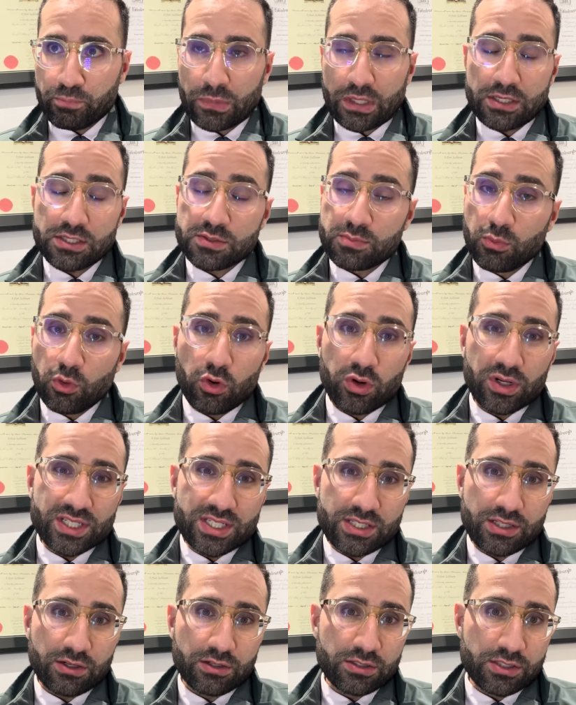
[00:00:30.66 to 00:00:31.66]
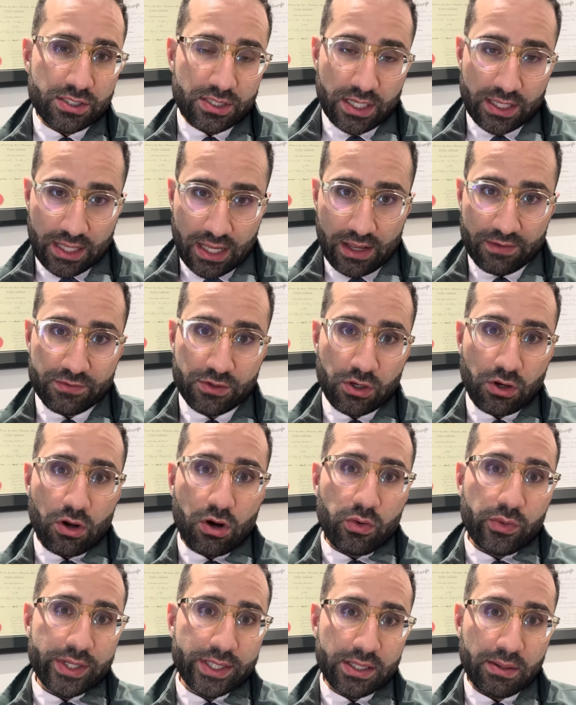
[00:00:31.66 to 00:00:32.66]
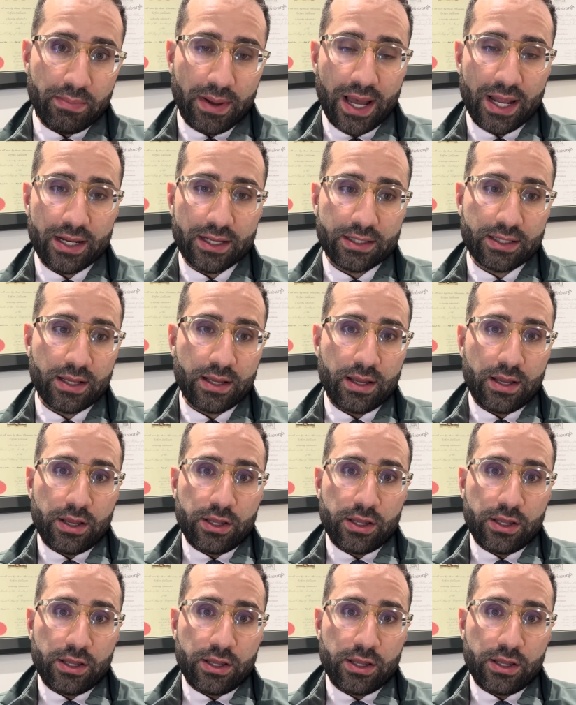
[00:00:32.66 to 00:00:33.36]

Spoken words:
small studs that have to go in the palate